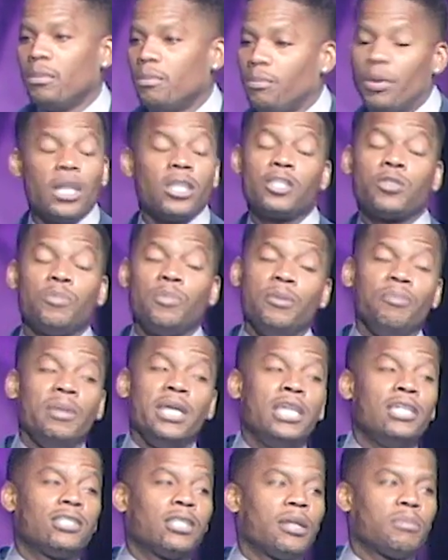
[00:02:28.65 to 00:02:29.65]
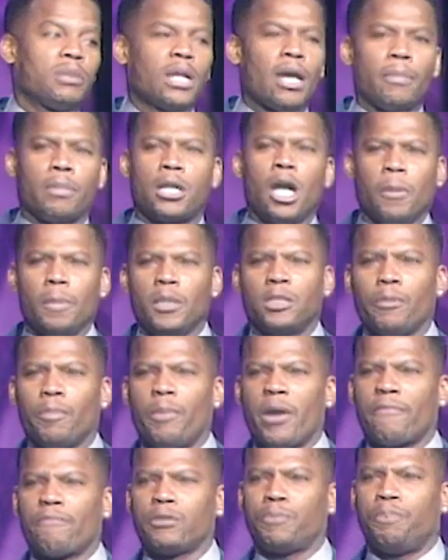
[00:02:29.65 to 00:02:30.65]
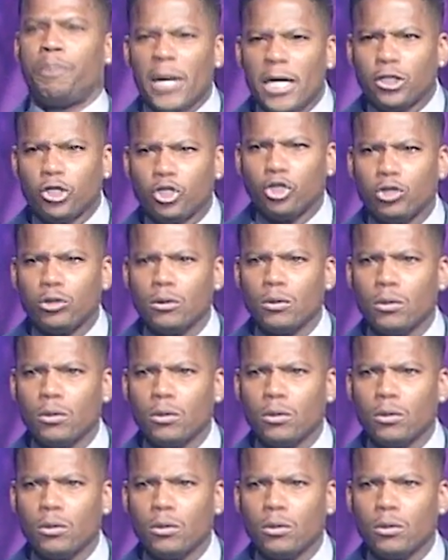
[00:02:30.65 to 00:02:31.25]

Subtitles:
Brothers be mean sometimes. Cook me some breakfast, bitch.